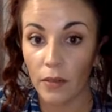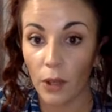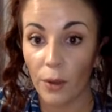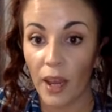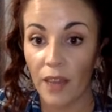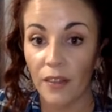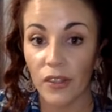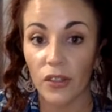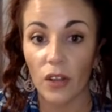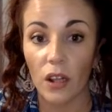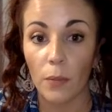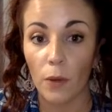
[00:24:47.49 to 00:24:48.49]
Okay, this is
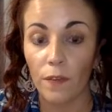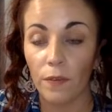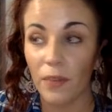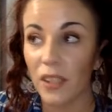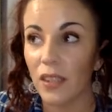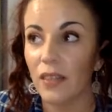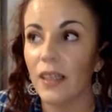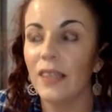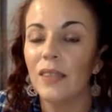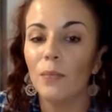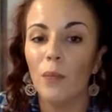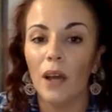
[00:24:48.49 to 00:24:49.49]
all about
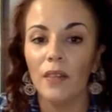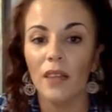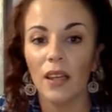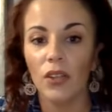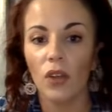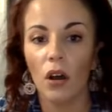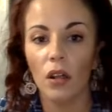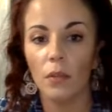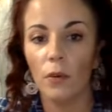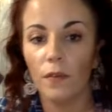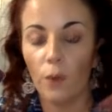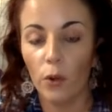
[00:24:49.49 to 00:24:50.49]
this month is all
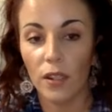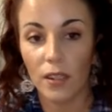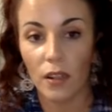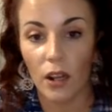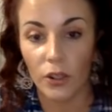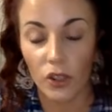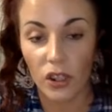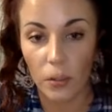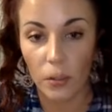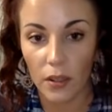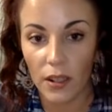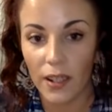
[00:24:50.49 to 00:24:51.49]
about focusing on your
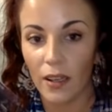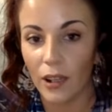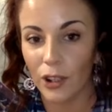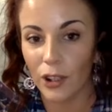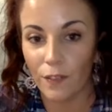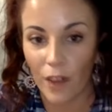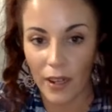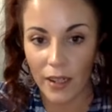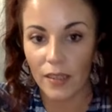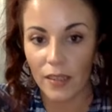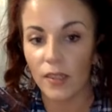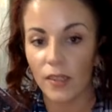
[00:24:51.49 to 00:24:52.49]
stability, on your
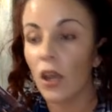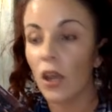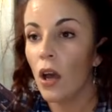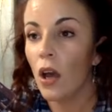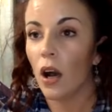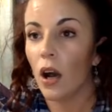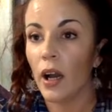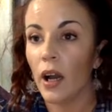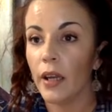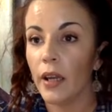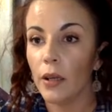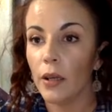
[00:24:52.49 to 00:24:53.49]
finances,
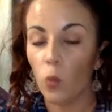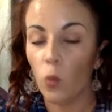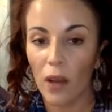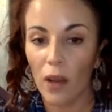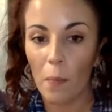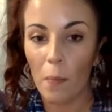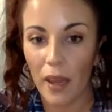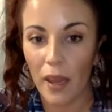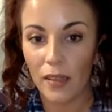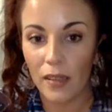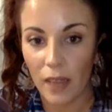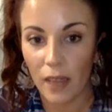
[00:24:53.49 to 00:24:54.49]
on what
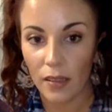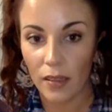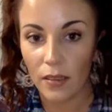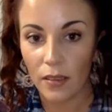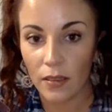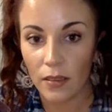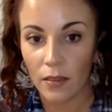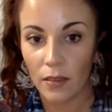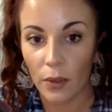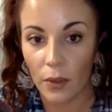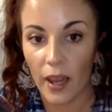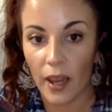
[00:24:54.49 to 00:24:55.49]
makes sense.
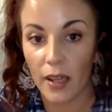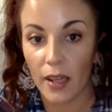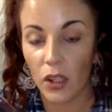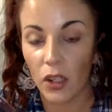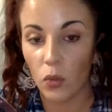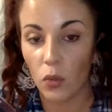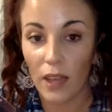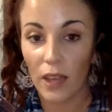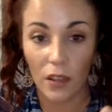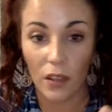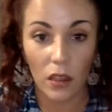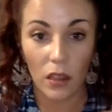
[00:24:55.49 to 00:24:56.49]
Okay, because we
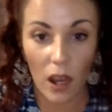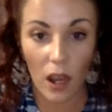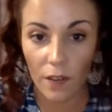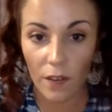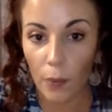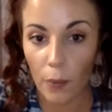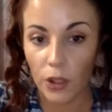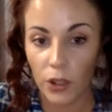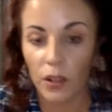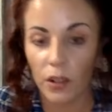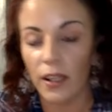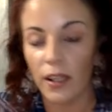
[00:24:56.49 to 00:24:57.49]
have a lot of
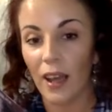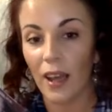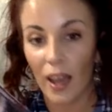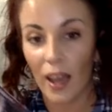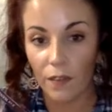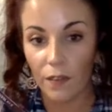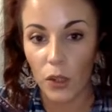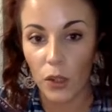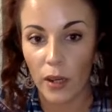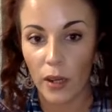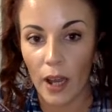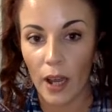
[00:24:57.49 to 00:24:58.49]
opportunity ahead of
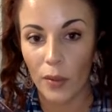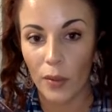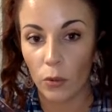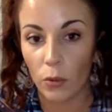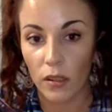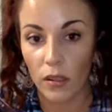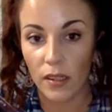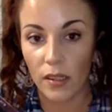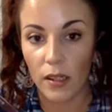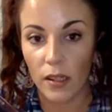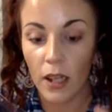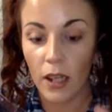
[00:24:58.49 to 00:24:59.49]
us right now in Taurus
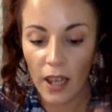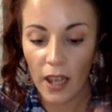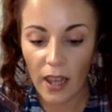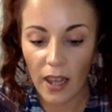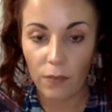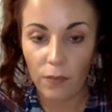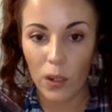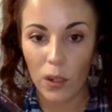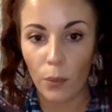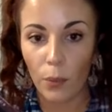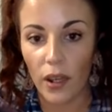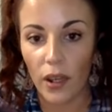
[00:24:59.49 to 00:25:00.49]
season if
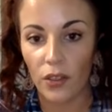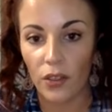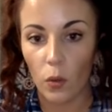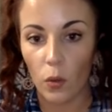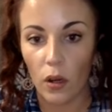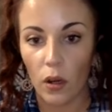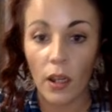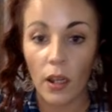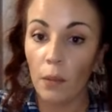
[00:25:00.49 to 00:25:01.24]
we put in the work.